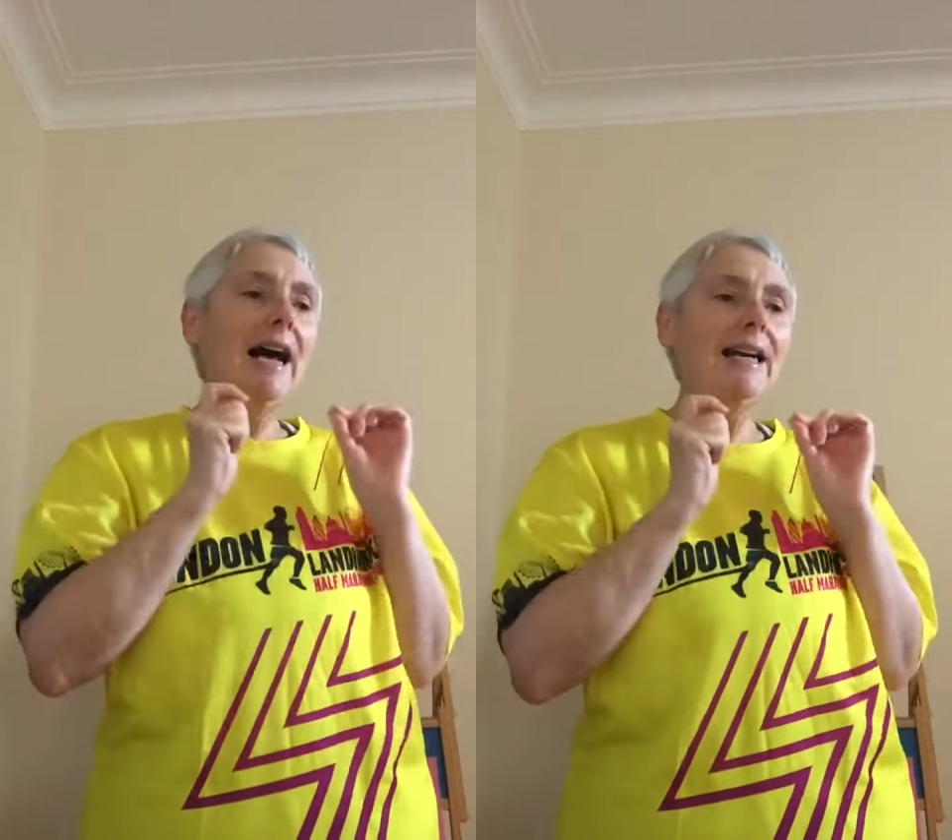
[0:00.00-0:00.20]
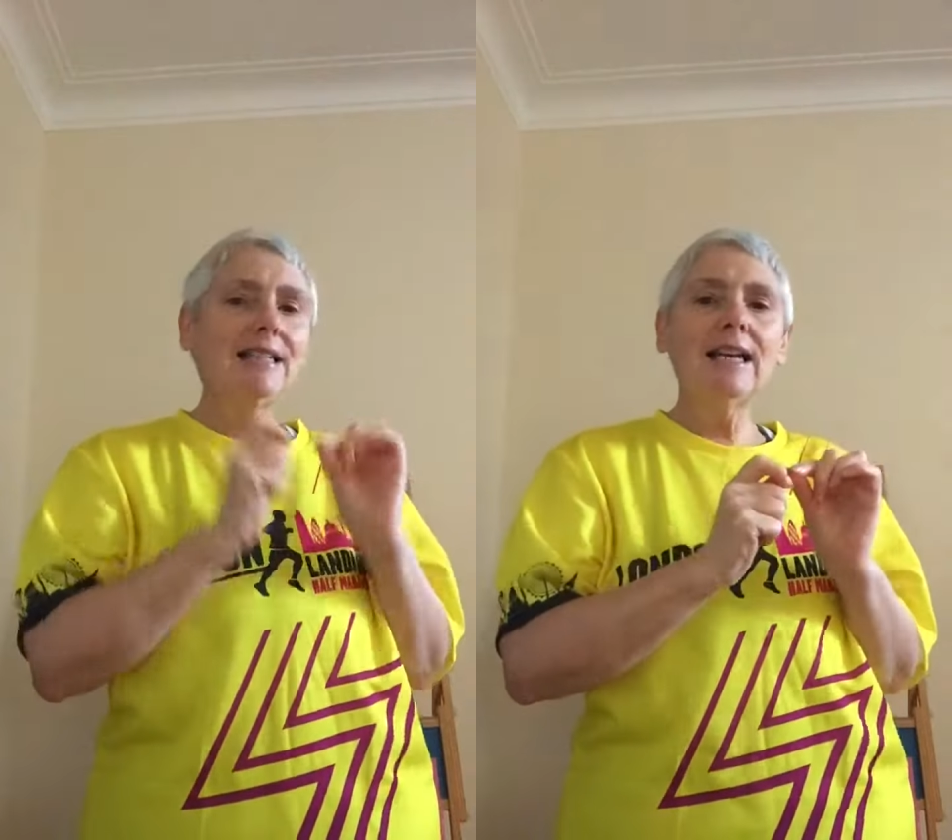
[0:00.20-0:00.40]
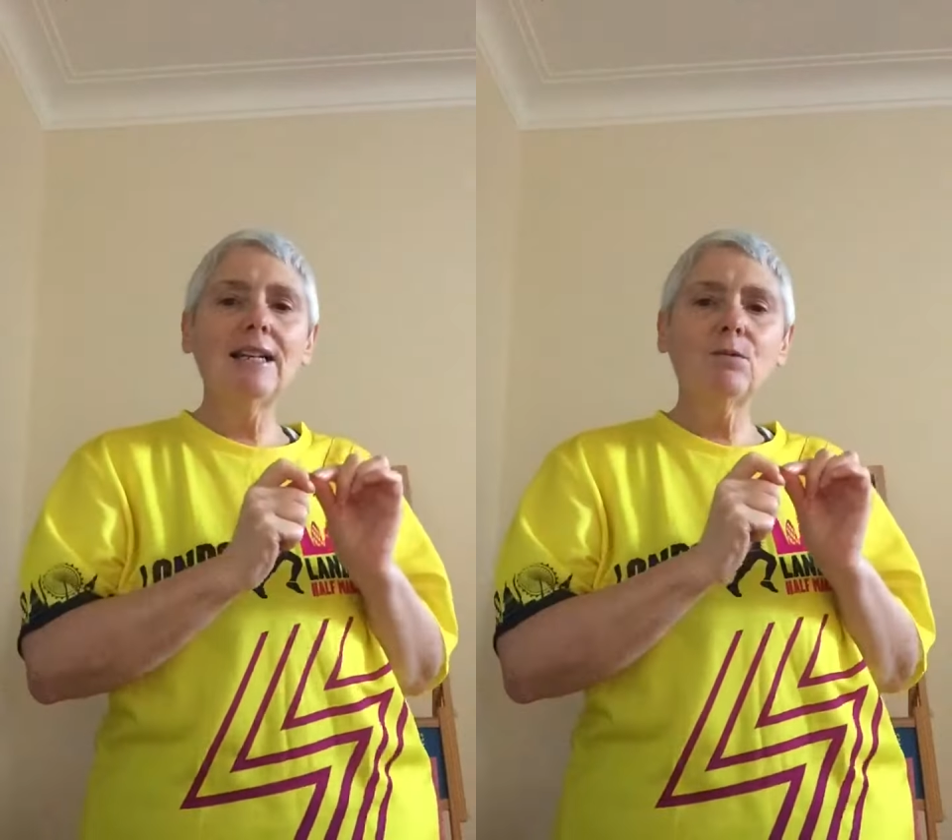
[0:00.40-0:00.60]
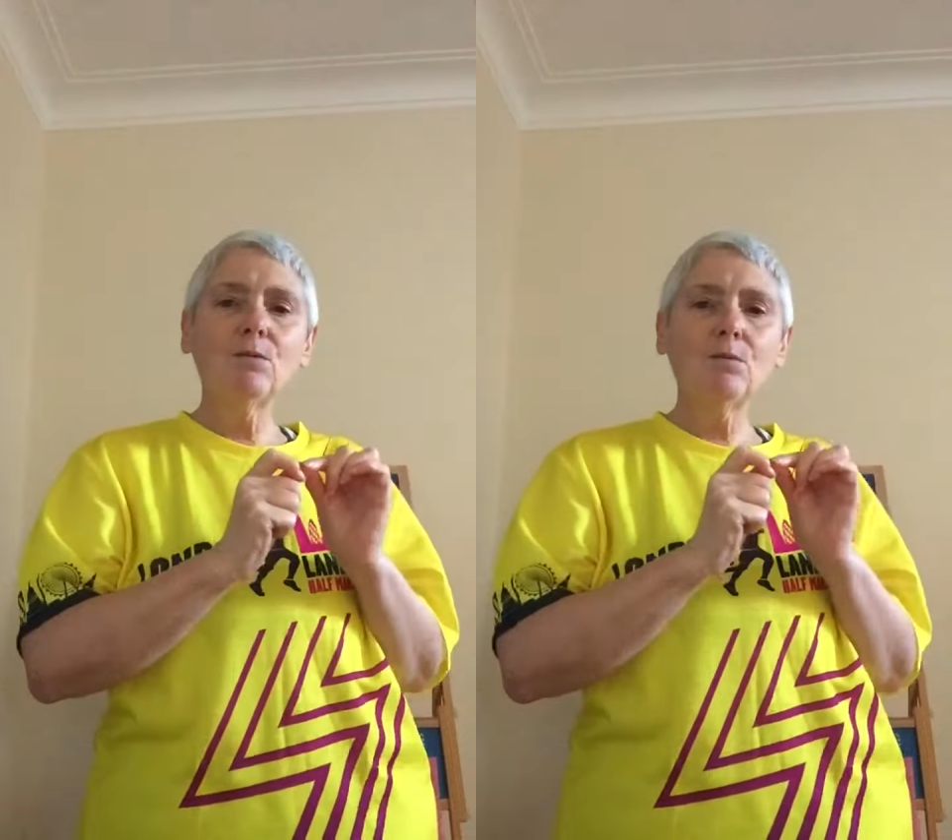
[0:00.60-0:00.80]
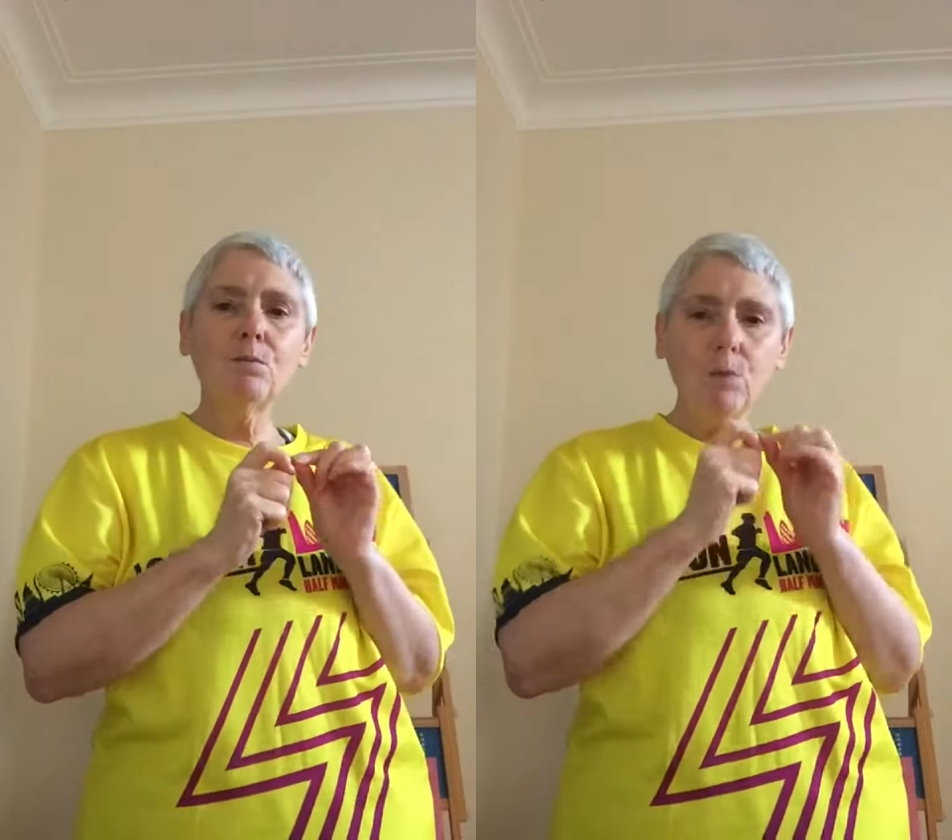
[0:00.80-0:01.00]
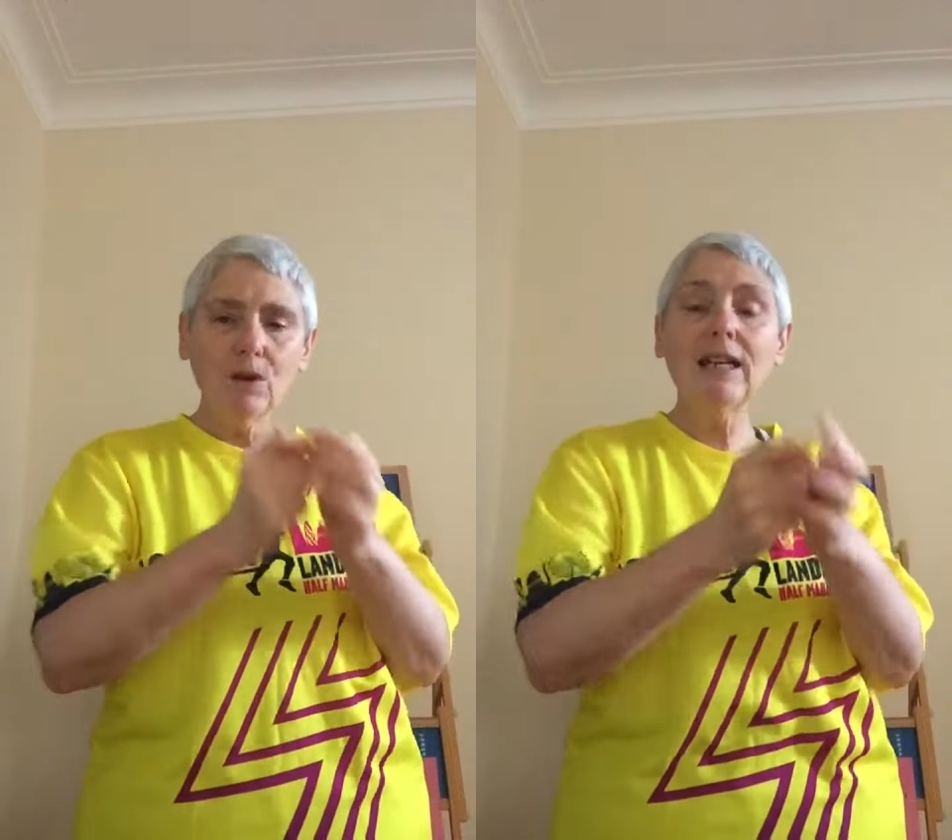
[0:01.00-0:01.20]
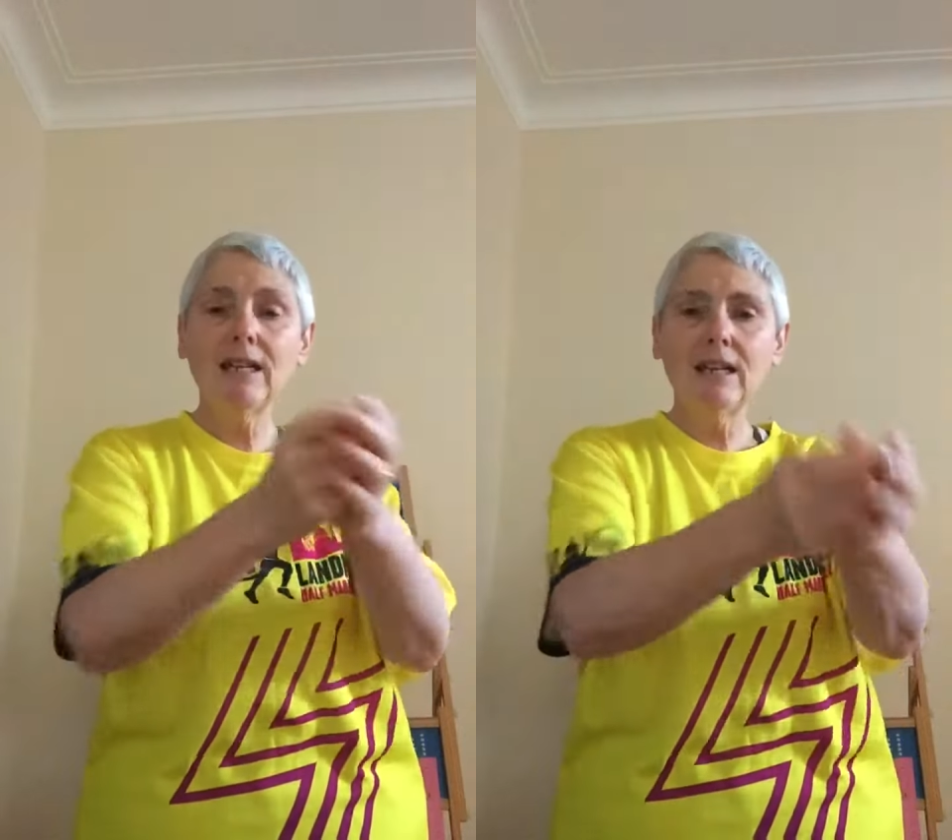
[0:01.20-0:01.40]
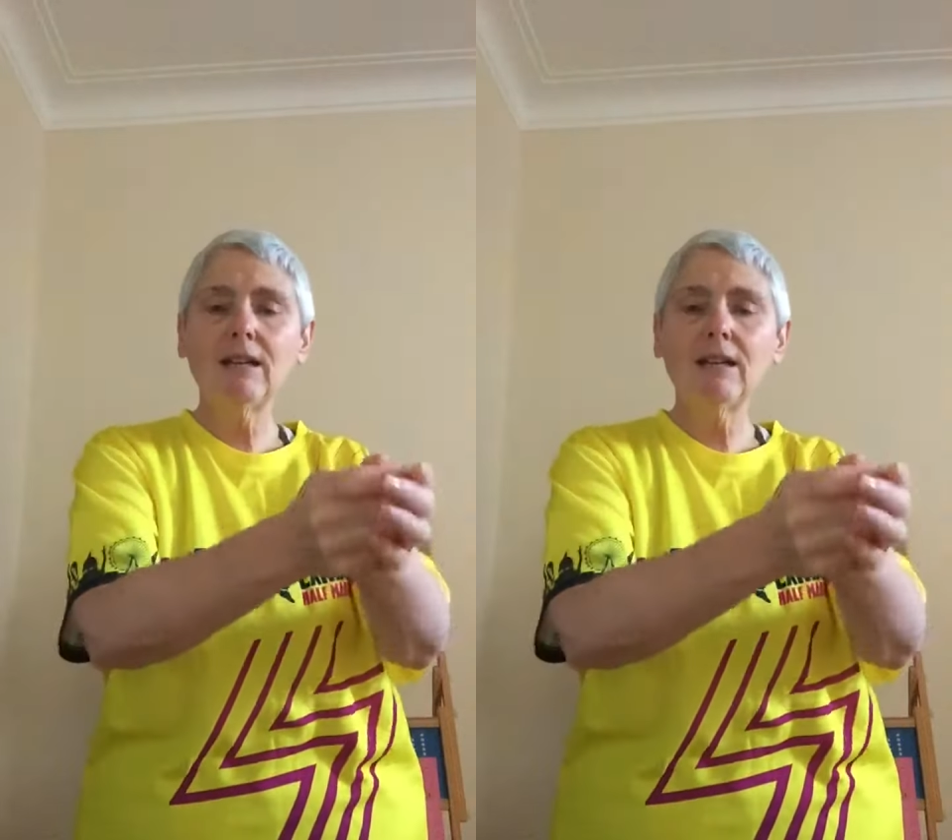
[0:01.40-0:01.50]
I said, what